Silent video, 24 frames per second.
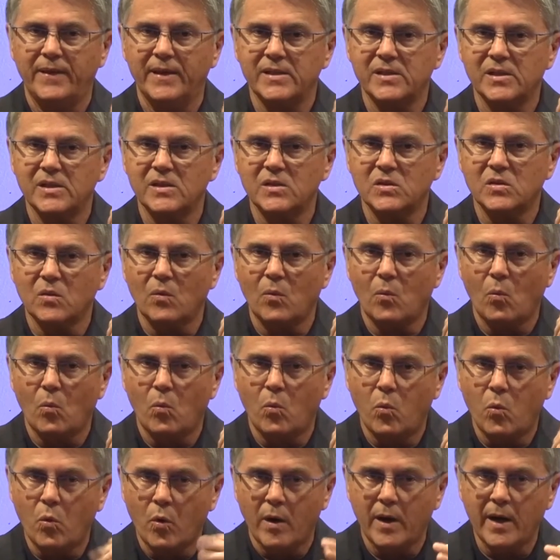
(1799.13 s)
this is
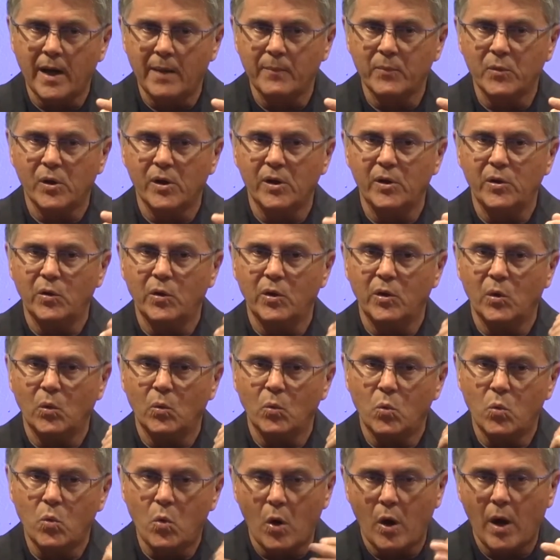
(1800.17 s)
when I'm going to do it
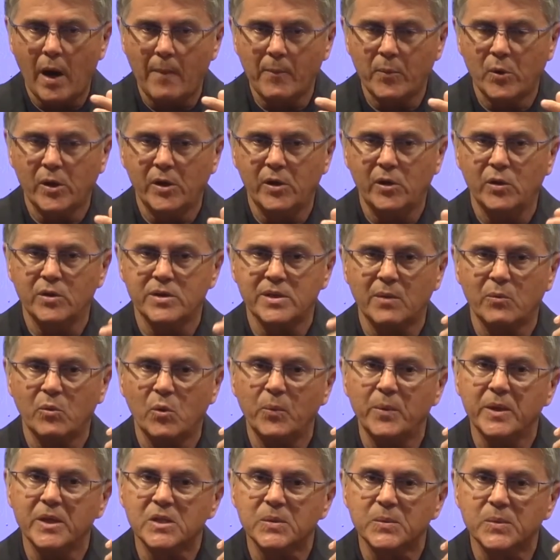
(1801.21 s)
and where I'm going to do it. So I'm going
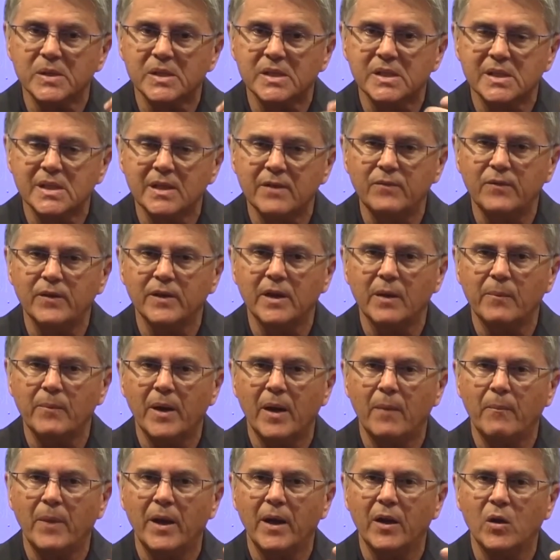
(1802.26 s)
to be specific
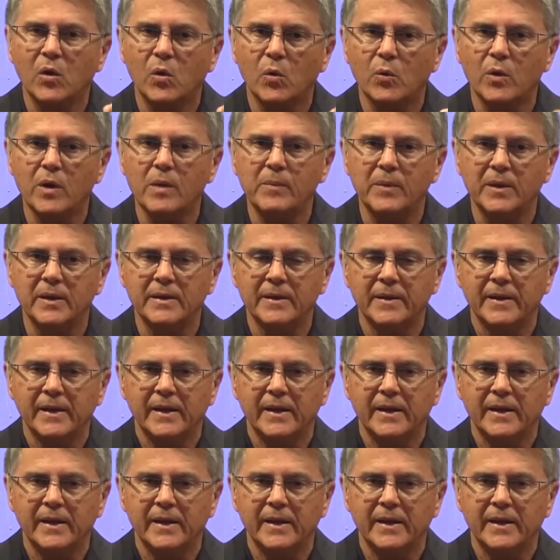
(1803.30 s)
about my agreement.